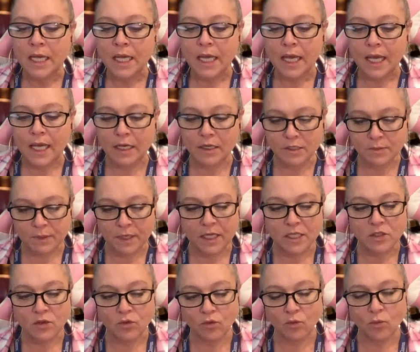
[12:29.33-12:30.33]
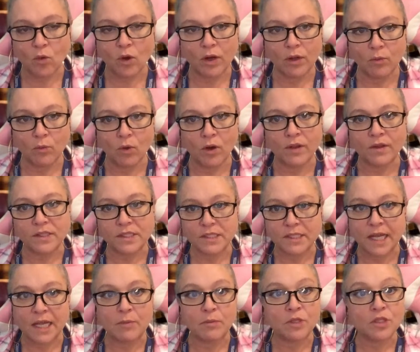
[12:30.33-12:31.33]
And it's because of one of the
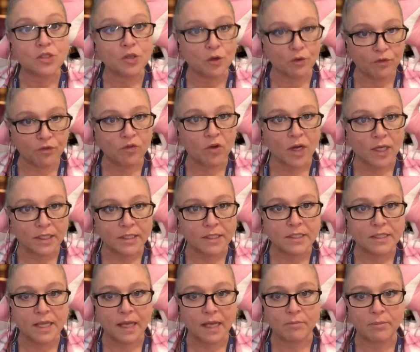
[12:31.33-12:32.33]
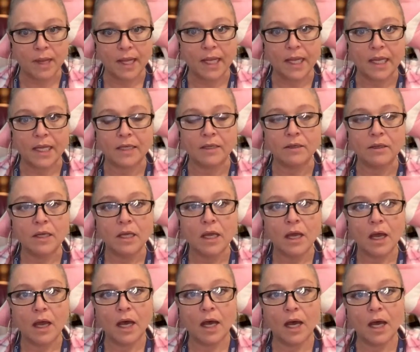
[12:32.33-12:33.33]
statements her friends had made
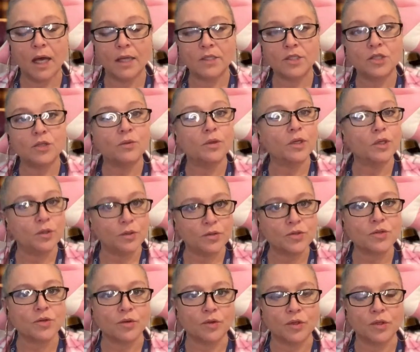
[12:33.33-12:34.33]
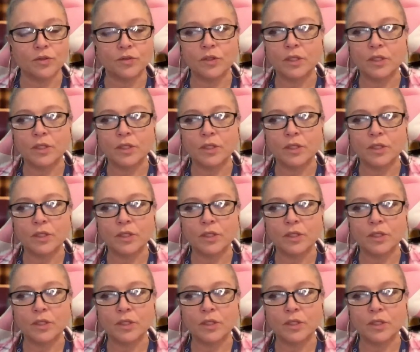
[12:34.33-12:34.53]
to a news crew.